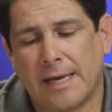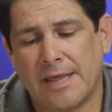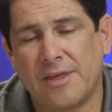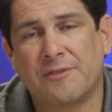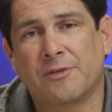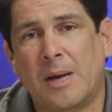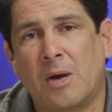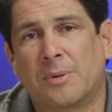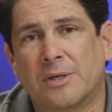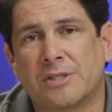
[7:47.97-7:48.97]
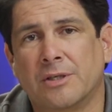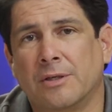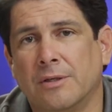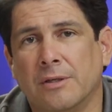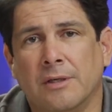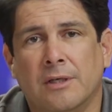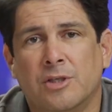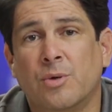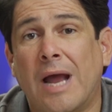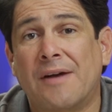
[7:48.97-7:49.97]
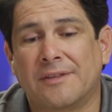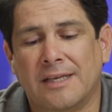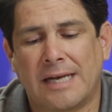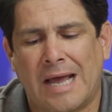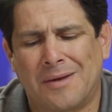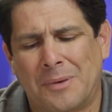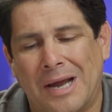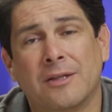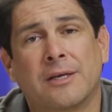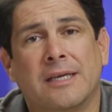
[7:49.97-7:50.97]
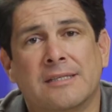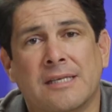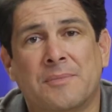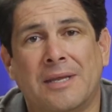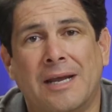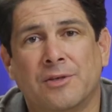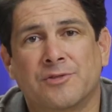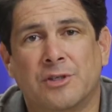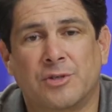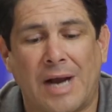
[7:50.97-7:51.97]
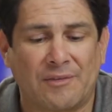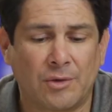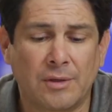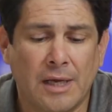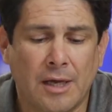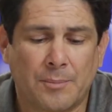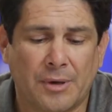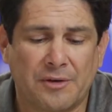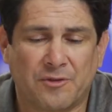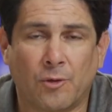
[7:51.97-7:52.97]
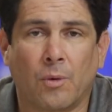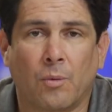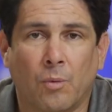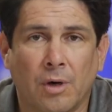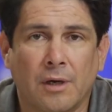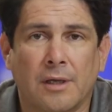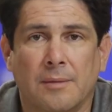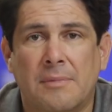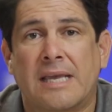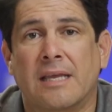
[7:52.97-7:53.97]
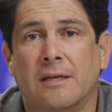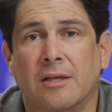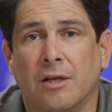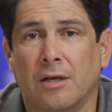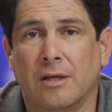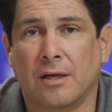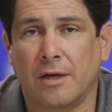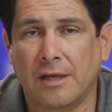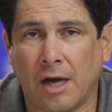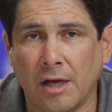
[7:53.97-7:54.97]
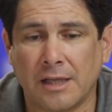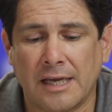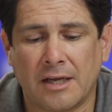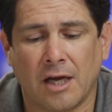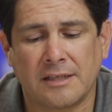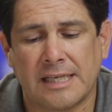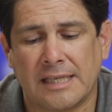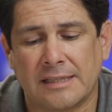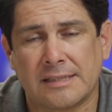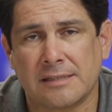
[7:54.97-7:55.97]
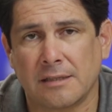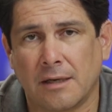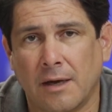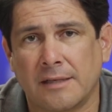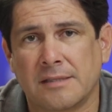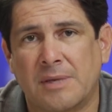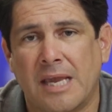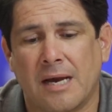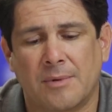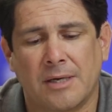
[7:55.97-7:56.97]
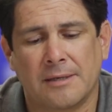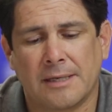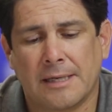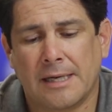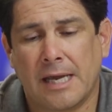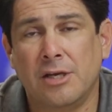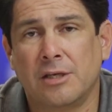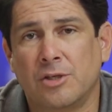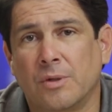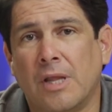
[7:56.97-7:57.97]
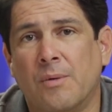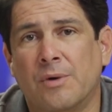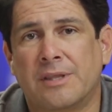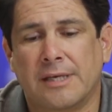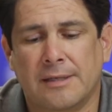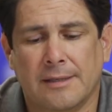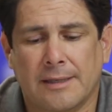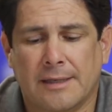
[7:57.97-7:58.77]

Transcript: I think for my own personal traveling, I'll probably look at something else for travel. But for work, making online content, this is an awesome camera, and you can do a lot with it.